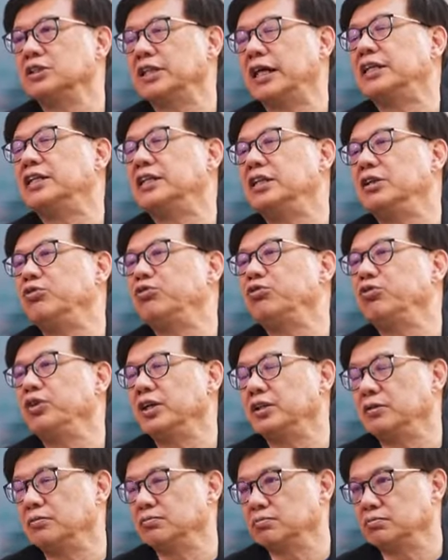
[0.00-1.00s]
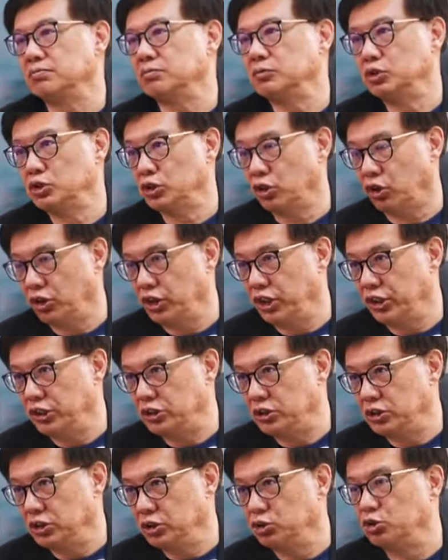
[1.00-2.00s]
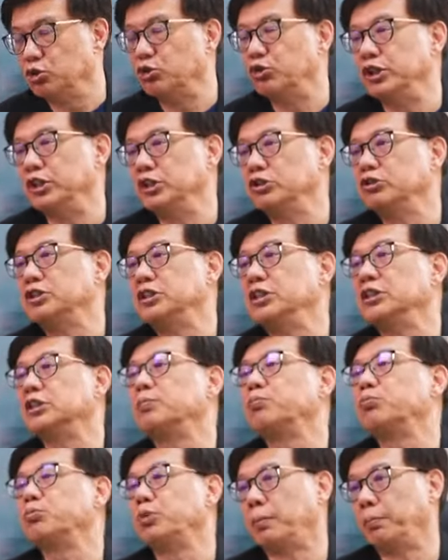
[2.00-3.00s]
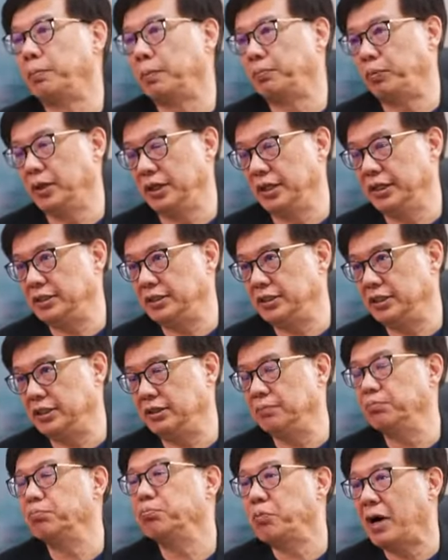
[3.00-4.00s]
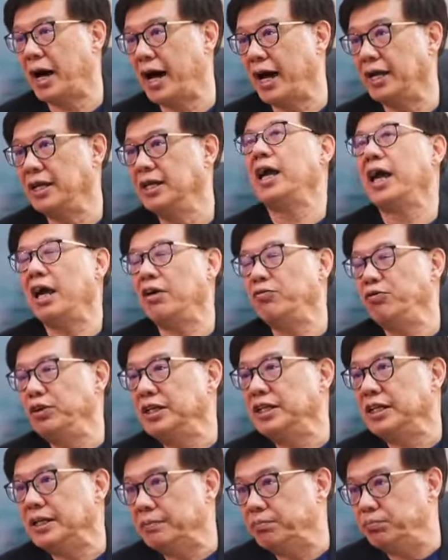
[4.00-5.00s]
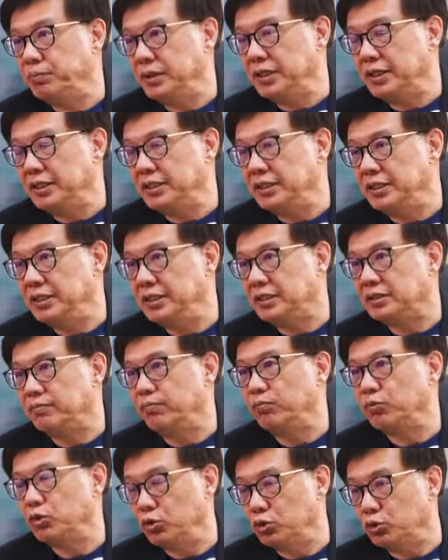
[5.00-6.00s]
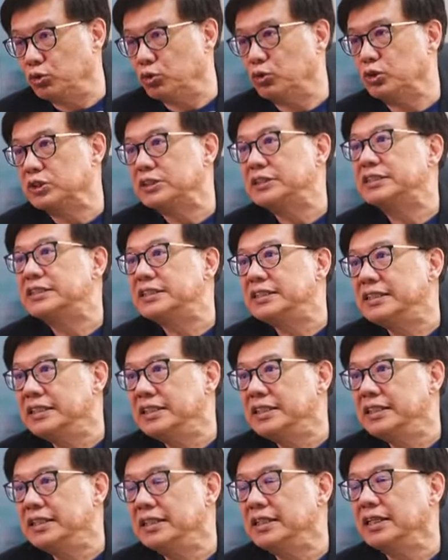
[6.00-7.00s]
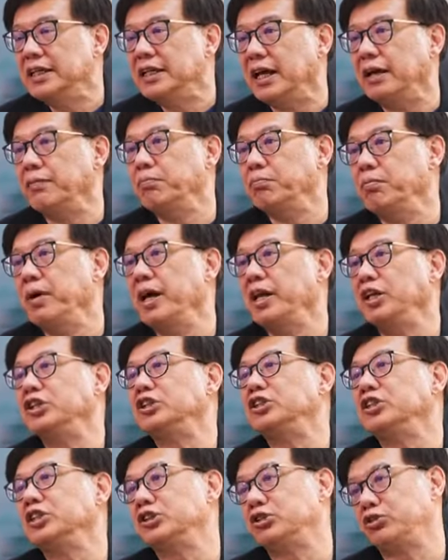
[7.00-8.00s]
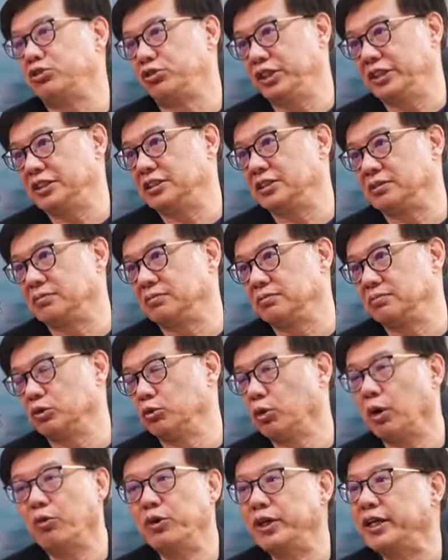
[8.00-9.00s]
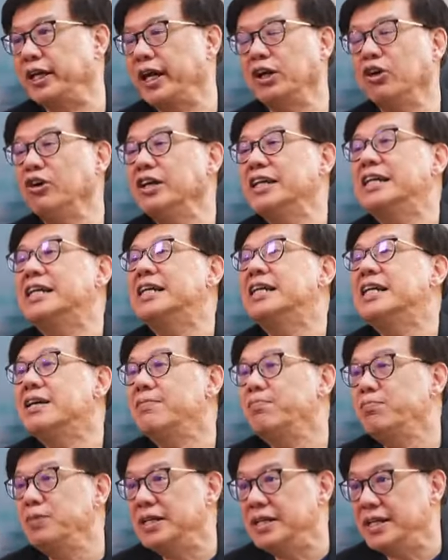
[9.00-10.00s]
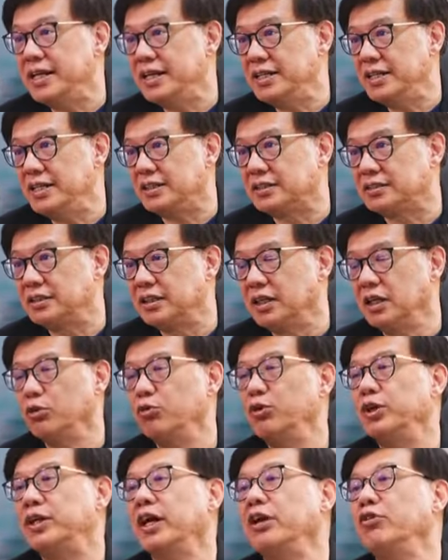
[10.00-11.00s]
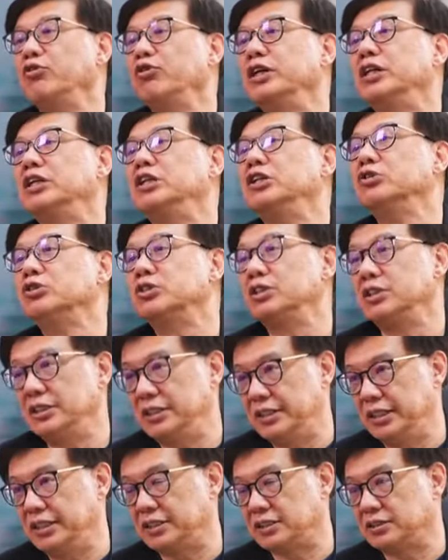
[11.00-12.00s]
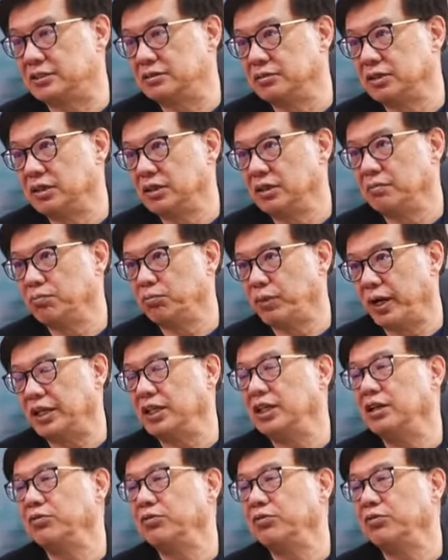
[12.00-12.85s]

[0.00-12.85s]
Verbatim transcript: scientific knowledge to reduce this probability by having the ability to see and manage this risk. While we cannot eliminate it, we can reduce this by